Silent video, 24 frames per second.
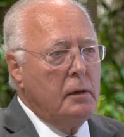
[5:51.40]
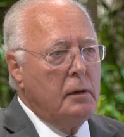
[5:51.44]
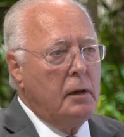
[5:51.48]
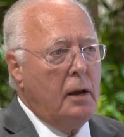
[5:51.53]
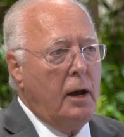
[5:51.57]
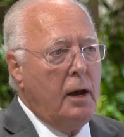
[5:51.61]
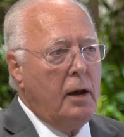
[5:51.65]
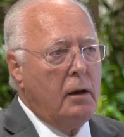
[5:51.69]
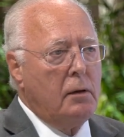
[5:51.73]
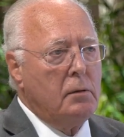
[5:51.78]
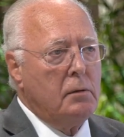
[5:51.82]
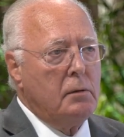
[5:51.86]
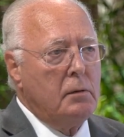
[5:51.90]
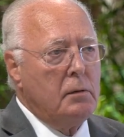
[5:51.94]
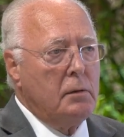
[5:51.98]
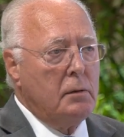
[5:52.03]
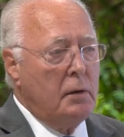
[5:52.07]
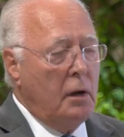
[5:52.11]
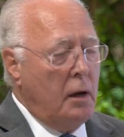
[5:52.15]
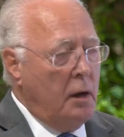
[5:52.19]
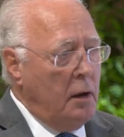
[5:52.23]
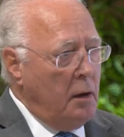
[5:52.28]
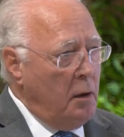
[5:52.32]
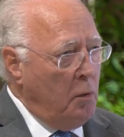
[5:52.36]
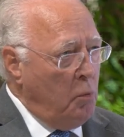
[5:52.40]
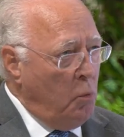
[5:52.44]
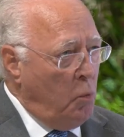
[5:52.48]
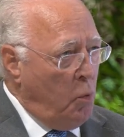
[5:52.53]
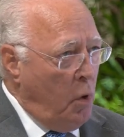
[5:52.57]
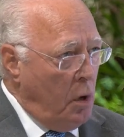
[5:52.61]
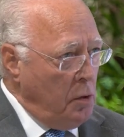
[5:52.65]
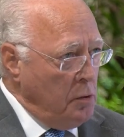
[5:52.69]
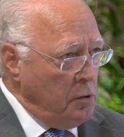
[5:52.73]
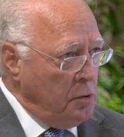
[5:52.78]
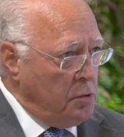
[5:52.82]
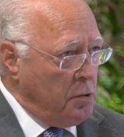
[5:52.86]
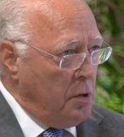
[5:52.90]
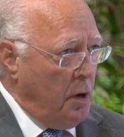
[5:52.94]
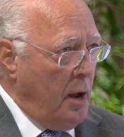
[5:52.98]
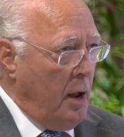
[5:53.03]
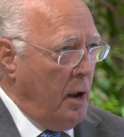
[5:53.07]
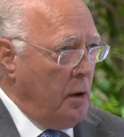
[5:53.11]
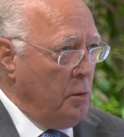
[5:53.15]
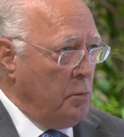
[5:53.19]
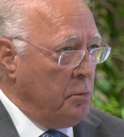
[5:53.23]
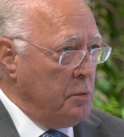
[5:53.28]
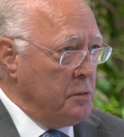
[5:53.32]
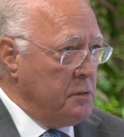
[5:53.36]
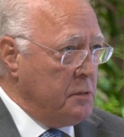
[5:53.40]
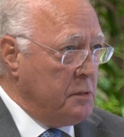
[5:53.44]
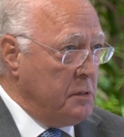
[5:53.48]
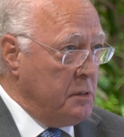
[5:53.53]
Now, one trial was